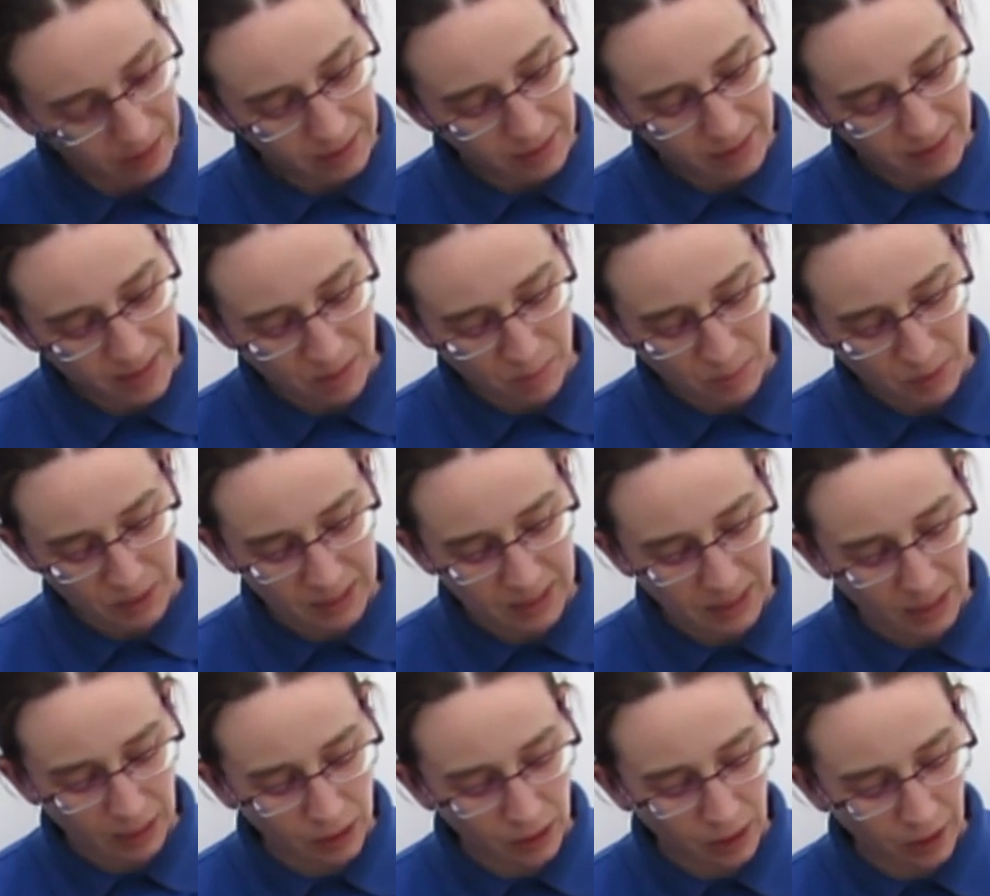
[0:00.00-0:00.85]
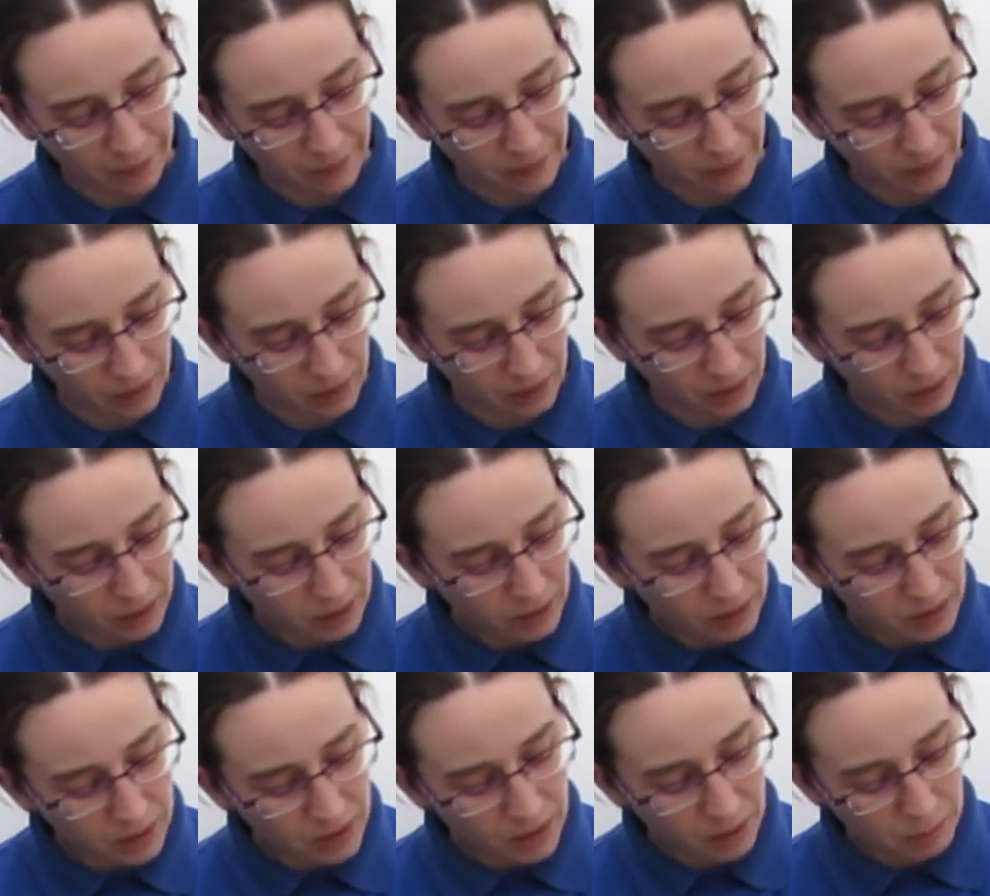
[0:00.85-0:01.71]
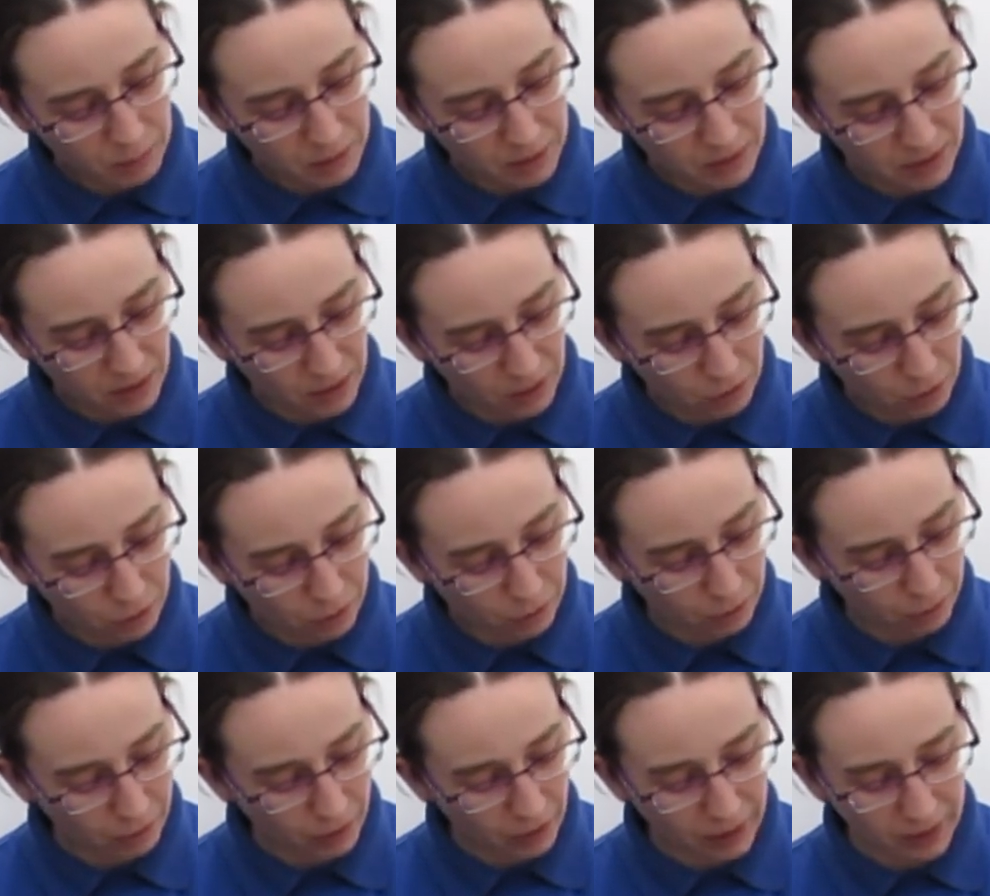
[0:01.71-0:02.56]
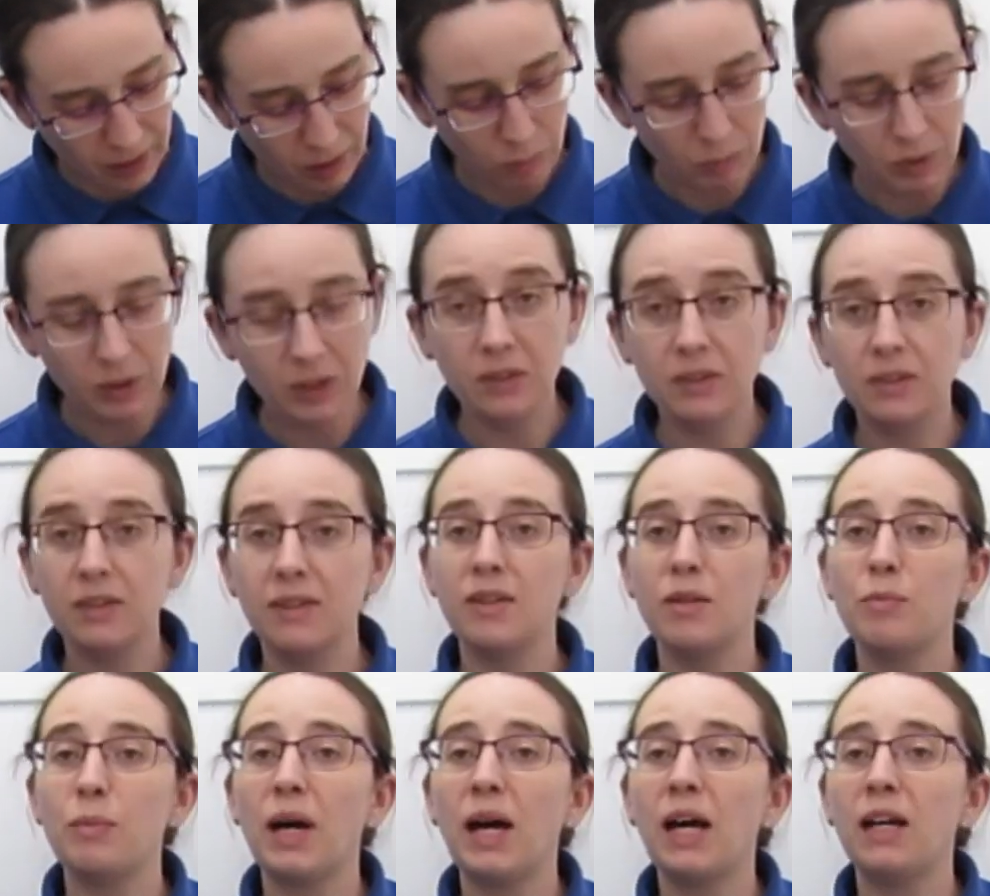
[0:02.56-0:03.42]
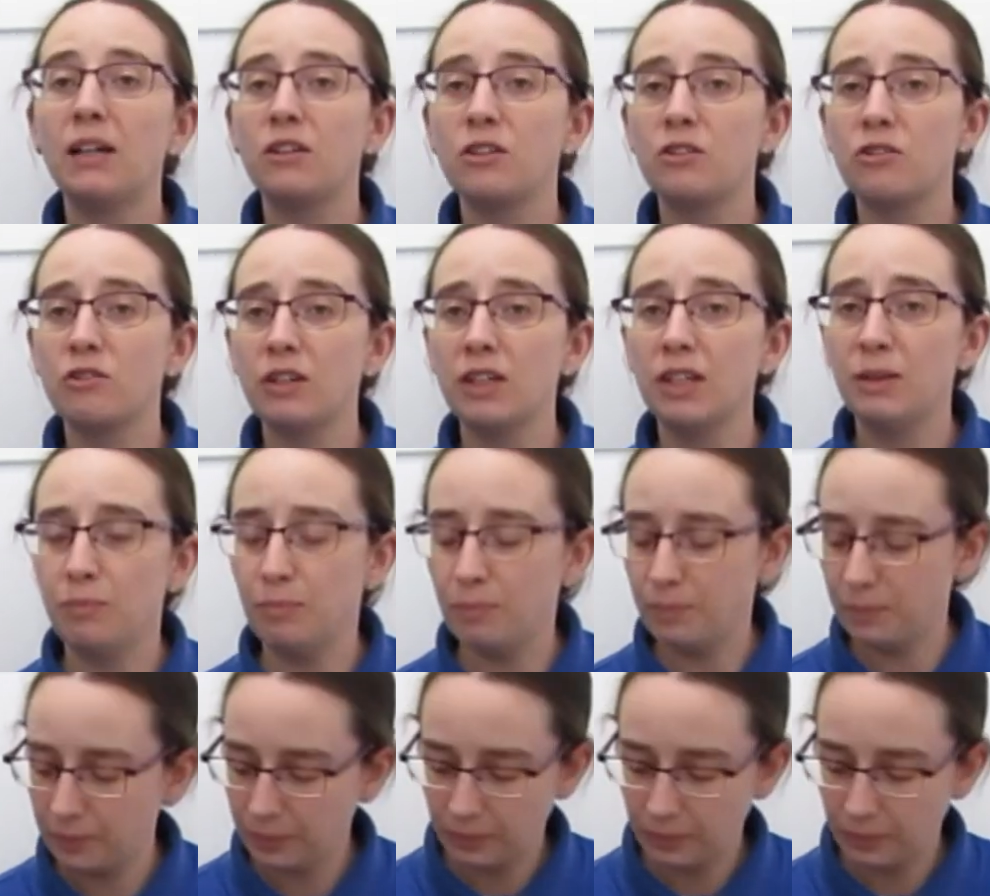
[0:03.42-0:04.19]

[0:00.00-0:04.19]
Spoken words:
Debbie said nothing. She was still crying because of the bad dream.